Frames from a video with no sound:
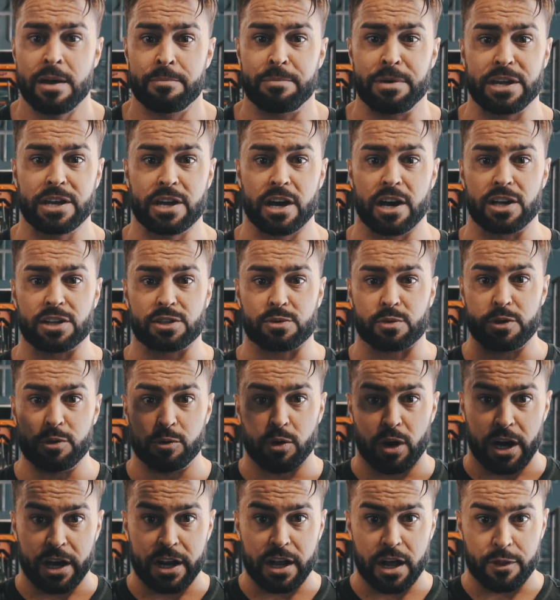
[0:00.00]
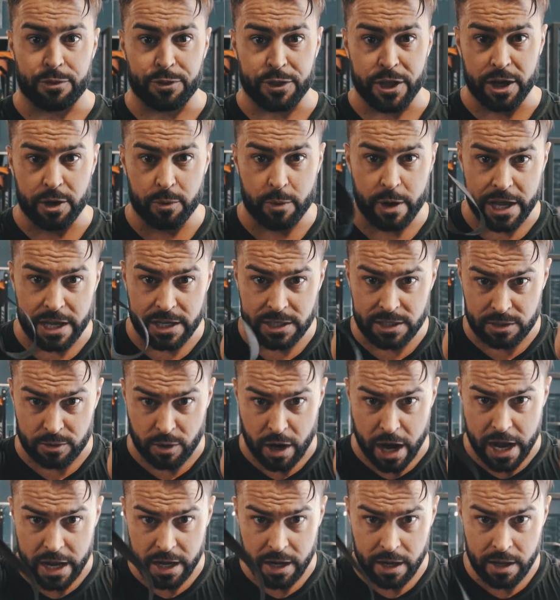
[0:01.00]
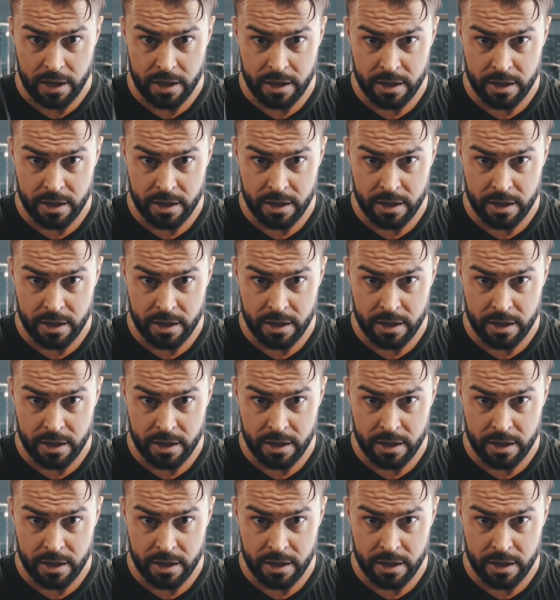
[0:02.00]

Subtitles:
because we want a thin waist, right?